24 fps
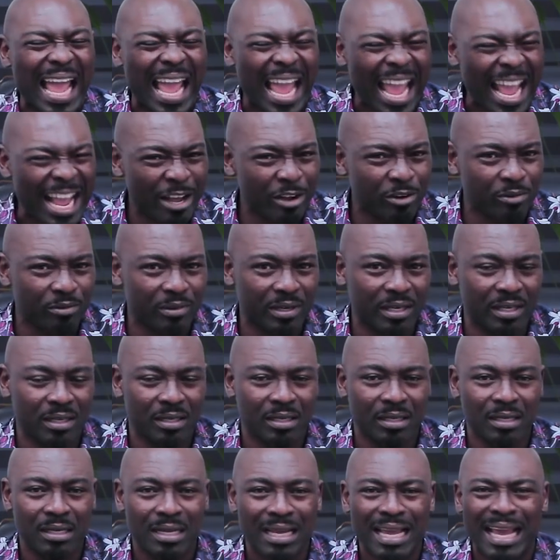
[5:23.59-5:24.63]
angry
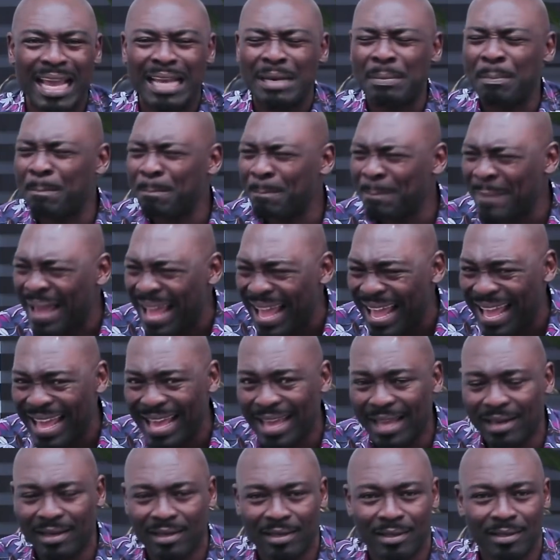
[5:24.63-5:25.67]
and
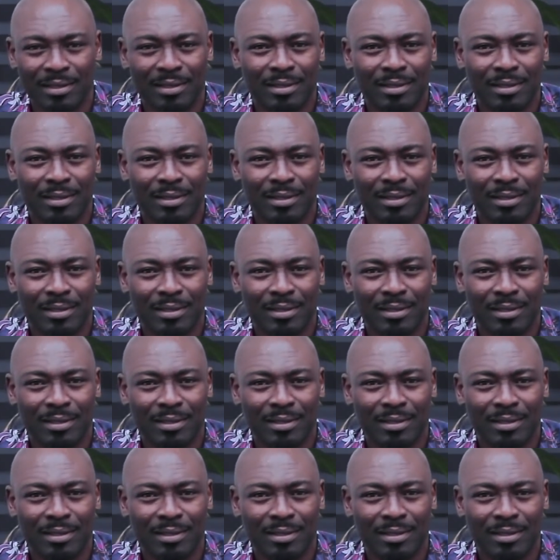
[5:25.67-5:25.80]
mad